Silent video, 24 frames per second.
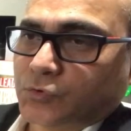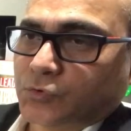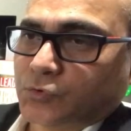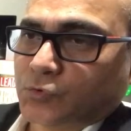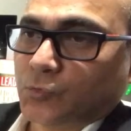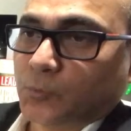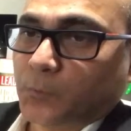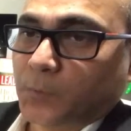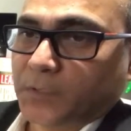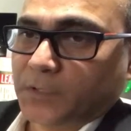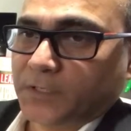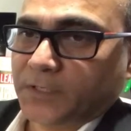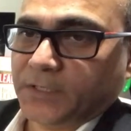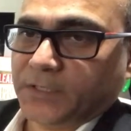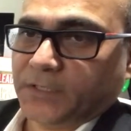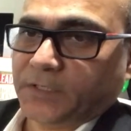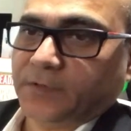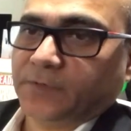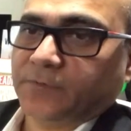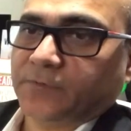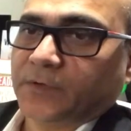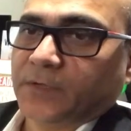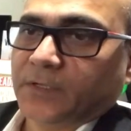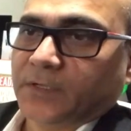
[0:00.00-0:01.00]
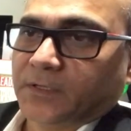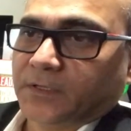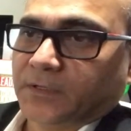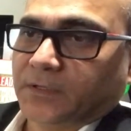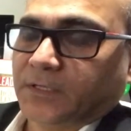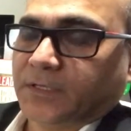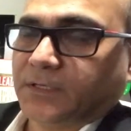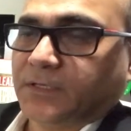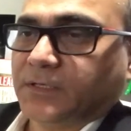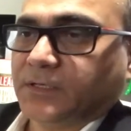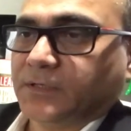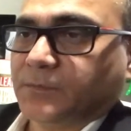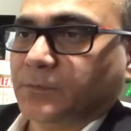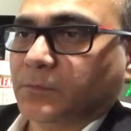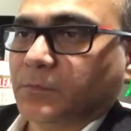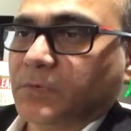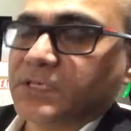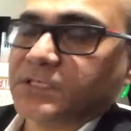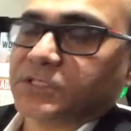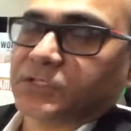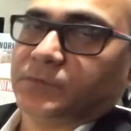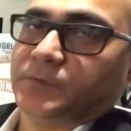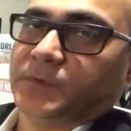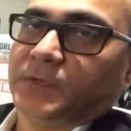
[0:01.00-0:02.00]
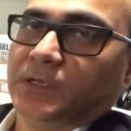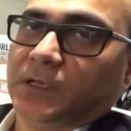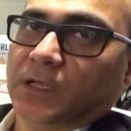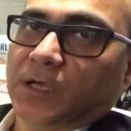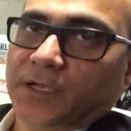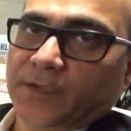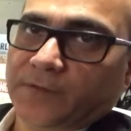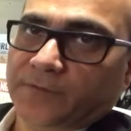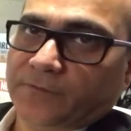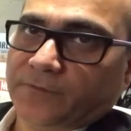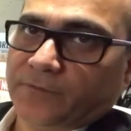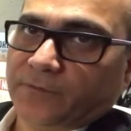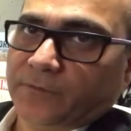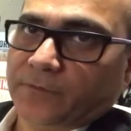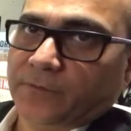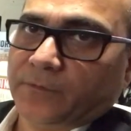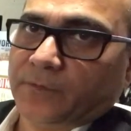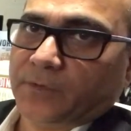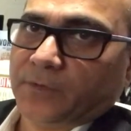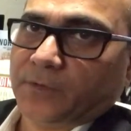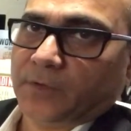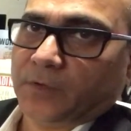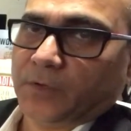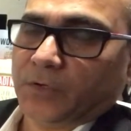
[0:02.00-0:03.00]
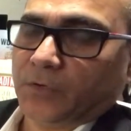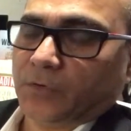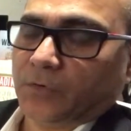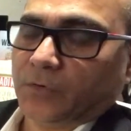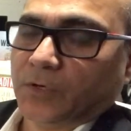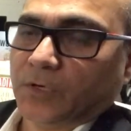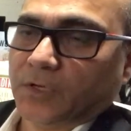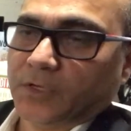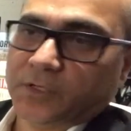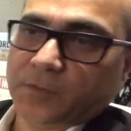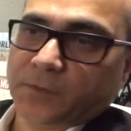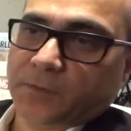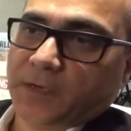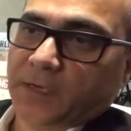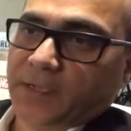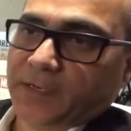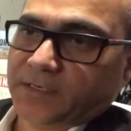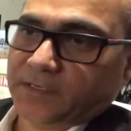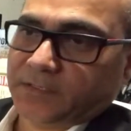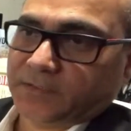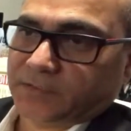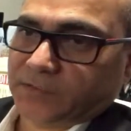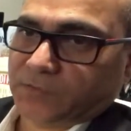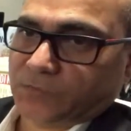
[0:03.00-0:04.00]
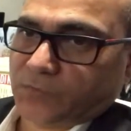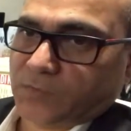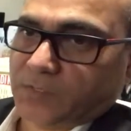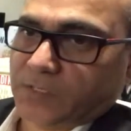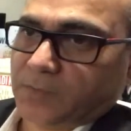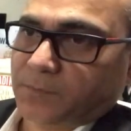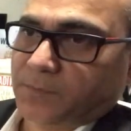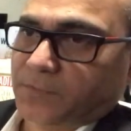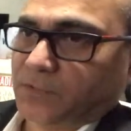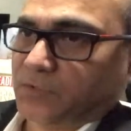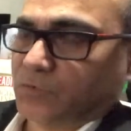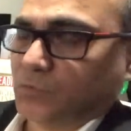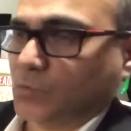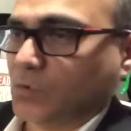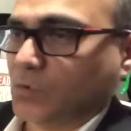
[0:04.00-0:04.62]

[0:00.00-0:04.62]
to believe that there must be life in other planets as well, because